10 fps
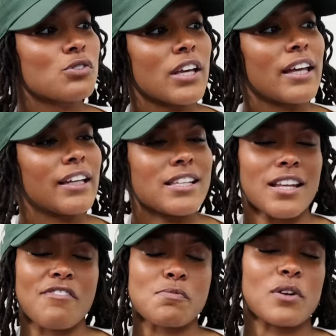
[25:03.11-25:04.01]
shooting in L A, so they
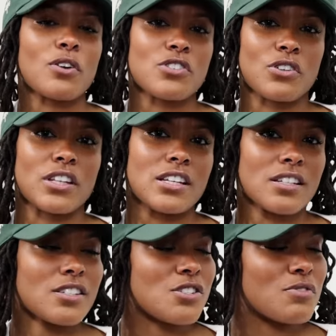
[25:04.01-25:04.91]
have a spinoff show that they
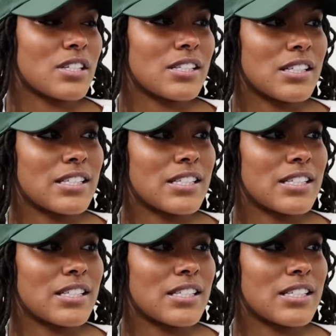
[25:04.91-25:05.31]
shooting in D